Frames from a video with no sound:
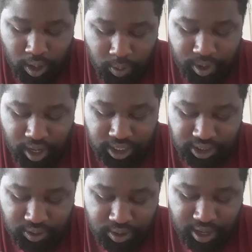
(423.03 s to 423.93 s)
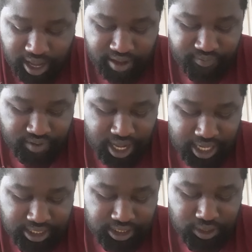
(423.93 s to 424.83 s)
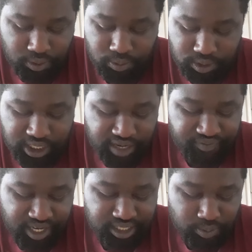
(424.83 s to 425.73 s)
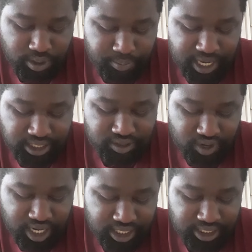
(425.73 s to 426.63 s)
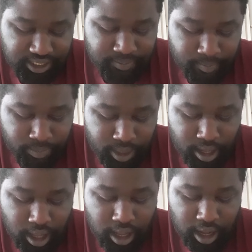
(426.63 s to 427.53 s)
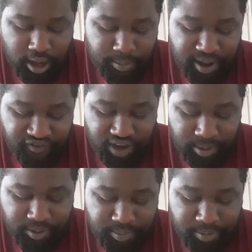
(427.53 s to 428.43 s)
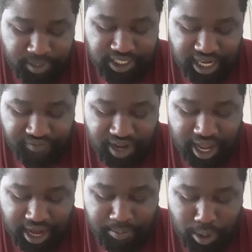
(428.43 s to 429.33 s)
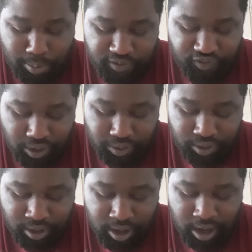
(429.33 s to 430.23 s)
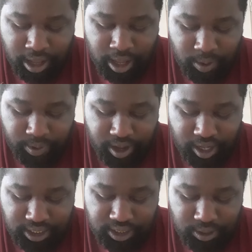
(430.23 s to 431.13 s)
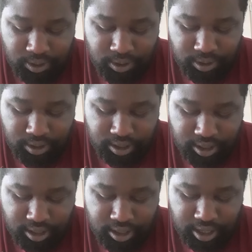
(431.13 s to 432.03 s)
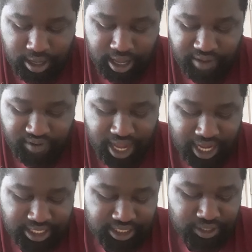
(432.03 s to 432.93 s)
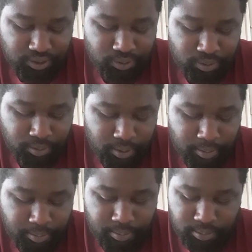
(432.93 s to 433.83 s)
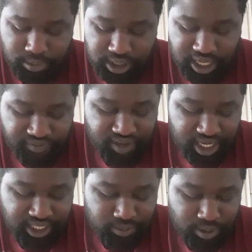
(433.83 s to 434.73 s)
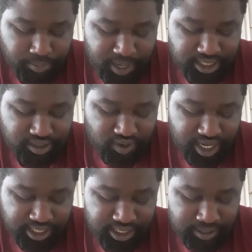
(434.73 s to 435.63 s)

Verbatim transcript: We also have got two TVs with big screens. All my family members have got a mobile phone. We also have got two TVs with big screens.